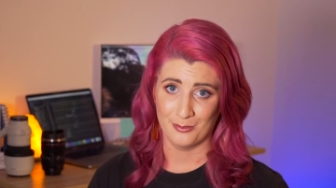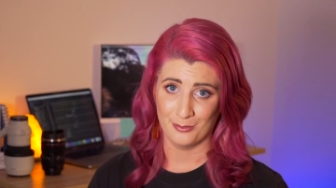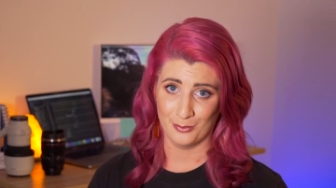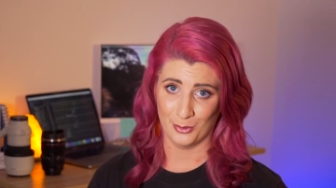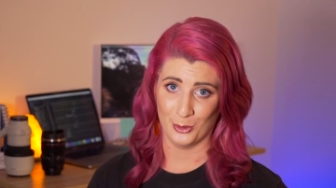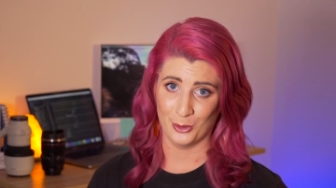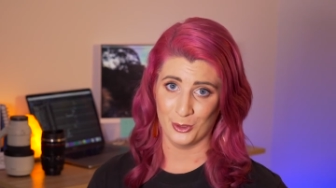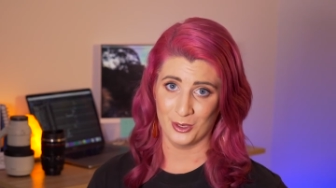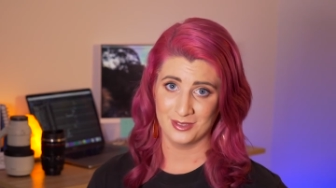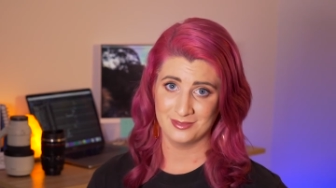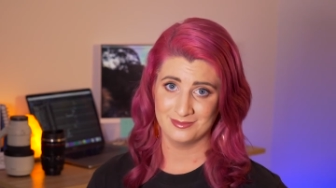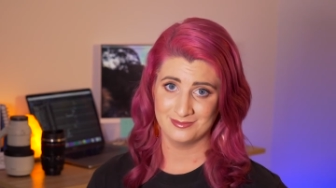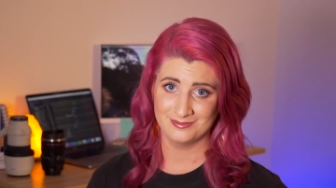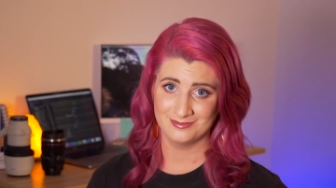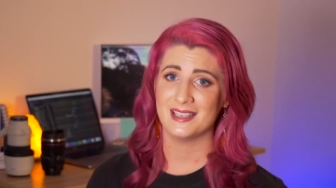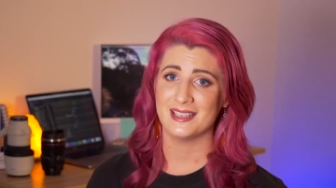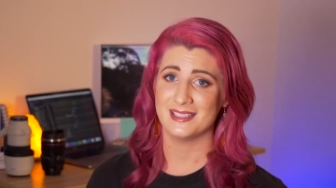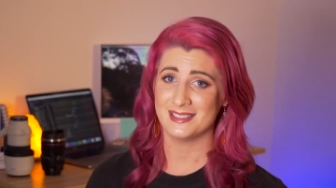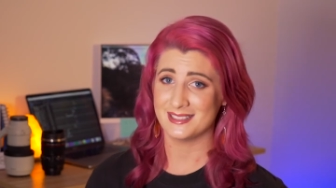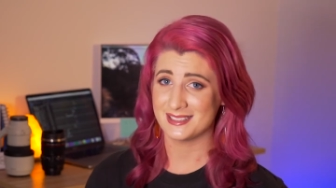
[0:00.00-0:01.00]
more.
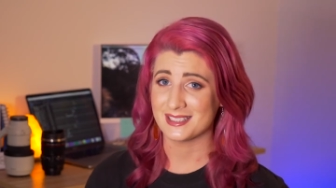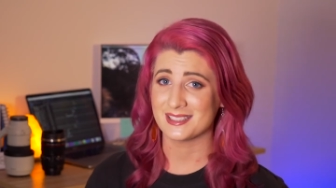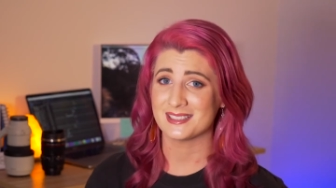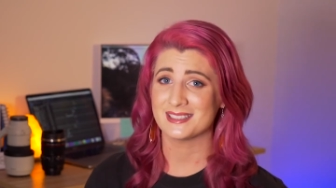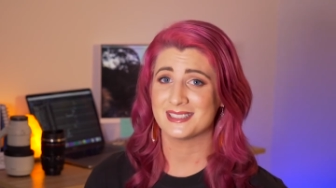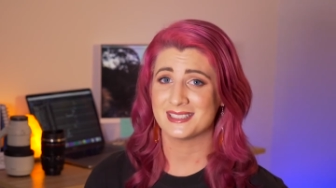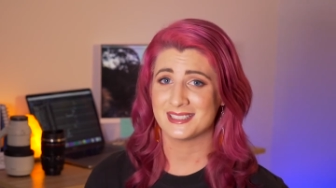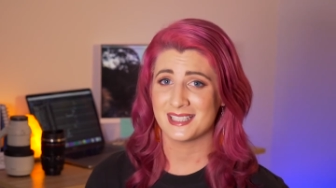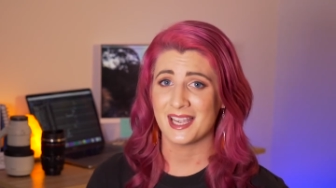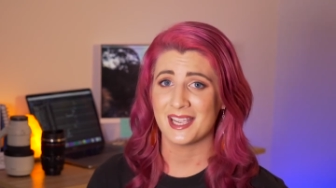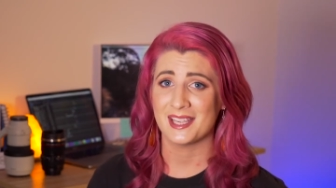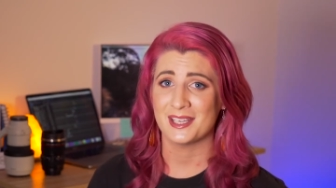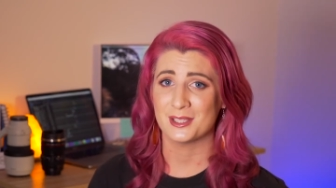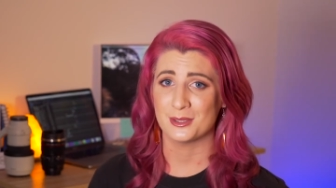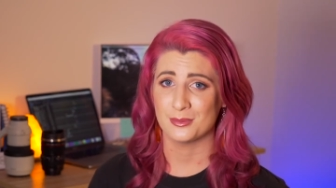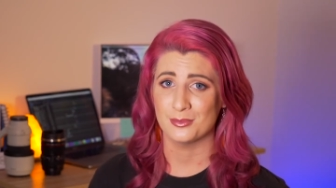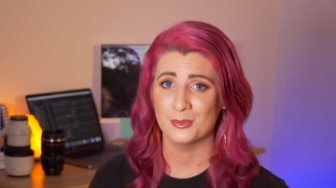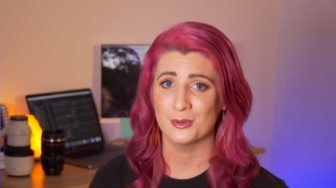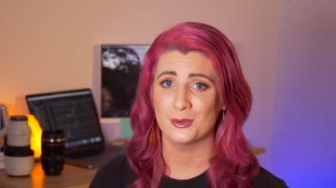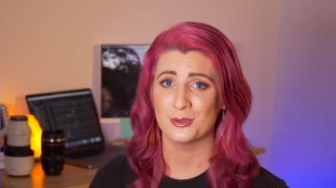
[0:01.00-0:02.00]
It does
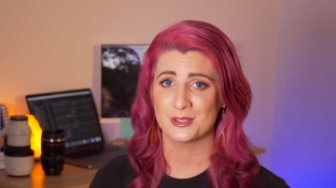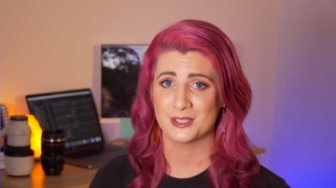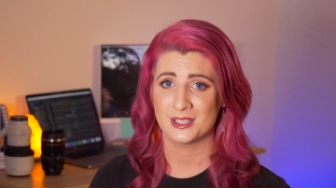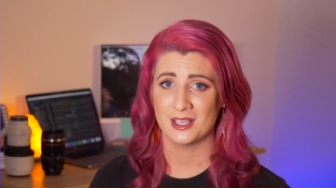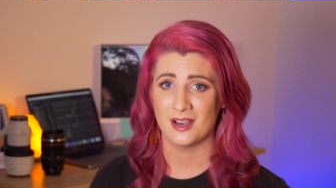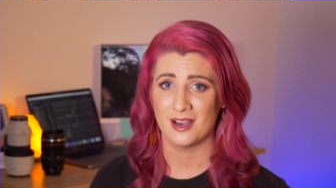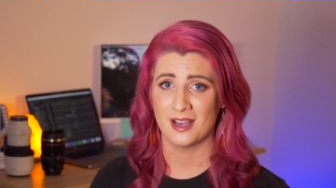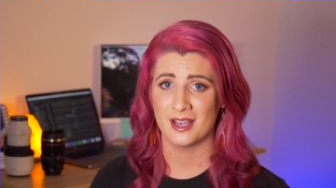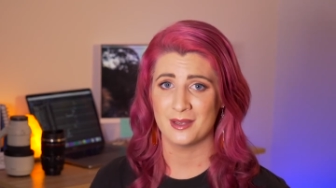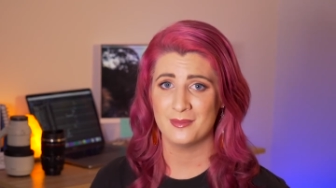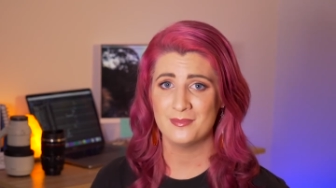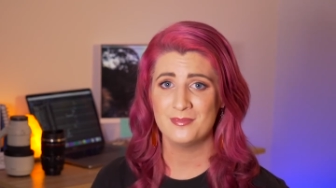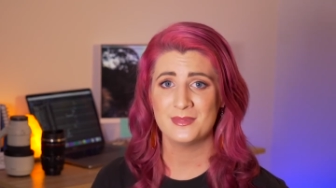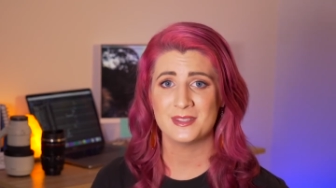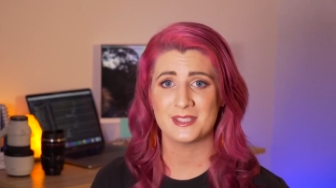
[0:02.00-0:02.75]
take more time